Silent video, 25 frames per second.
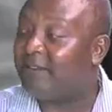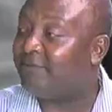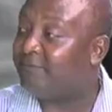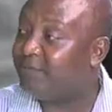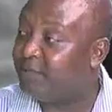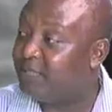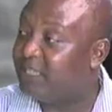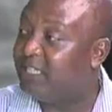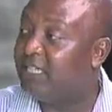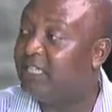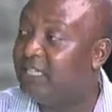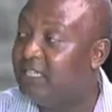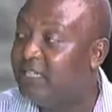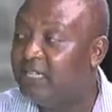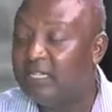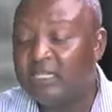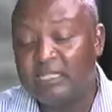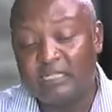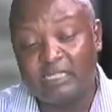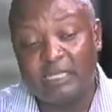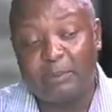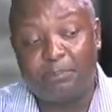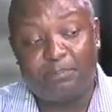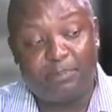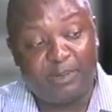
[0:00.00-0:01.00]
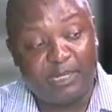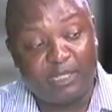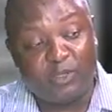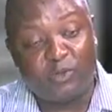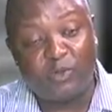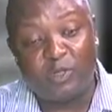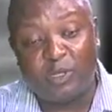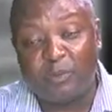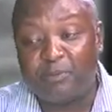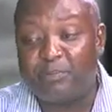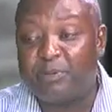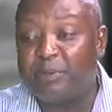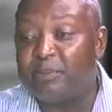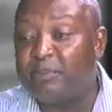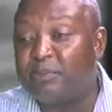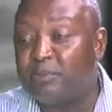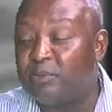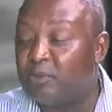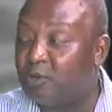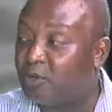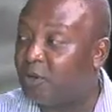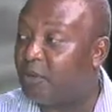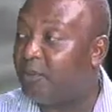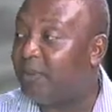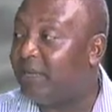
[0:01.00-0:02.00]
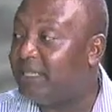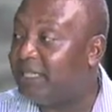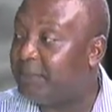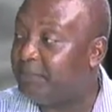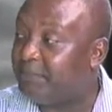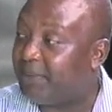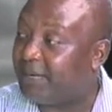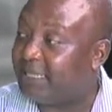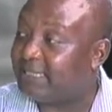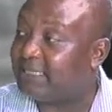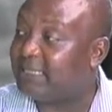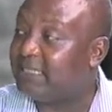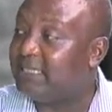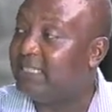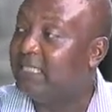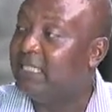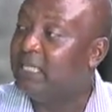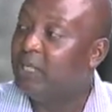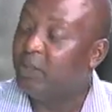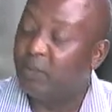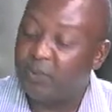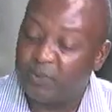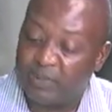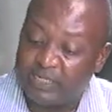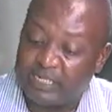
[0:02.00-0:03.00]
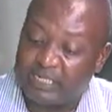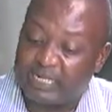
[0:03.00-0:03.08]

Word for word: money; they pay to the people who command the party. When they